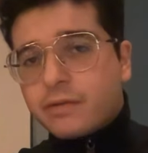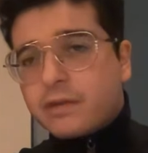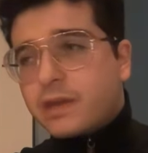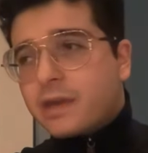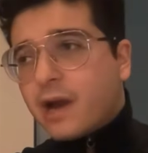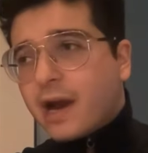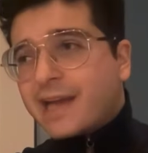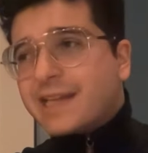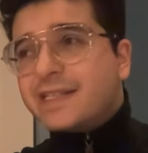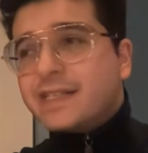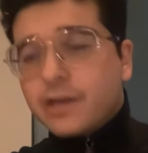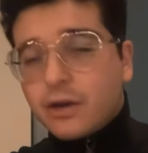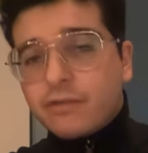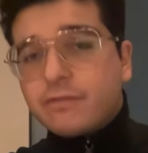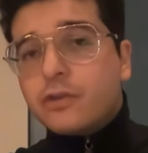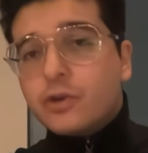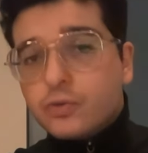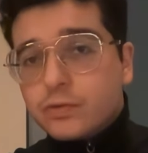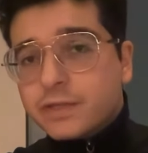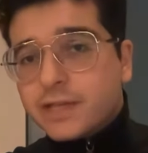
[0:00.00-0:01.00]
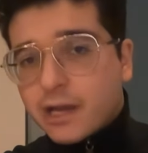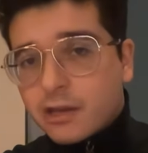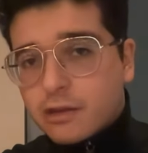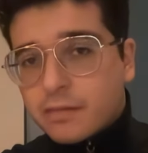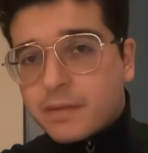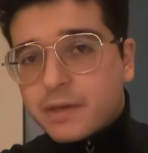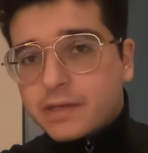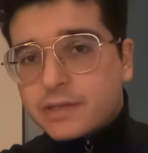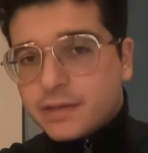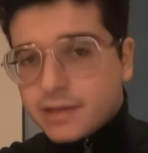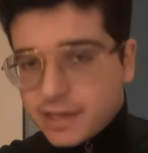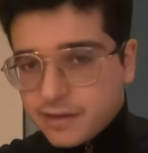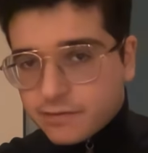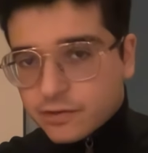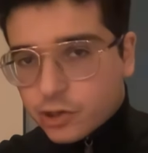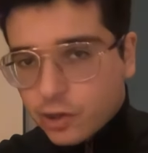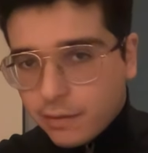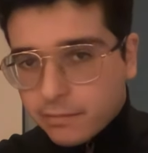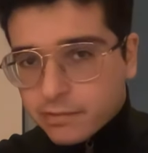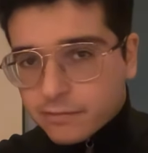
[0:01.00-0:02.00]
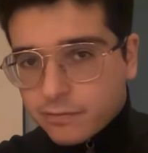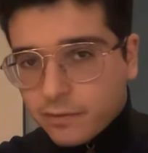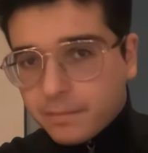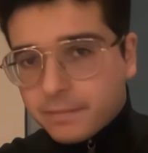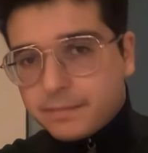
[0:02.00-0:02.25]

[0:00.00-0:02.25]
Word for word: the idea of the New Testament even comes from.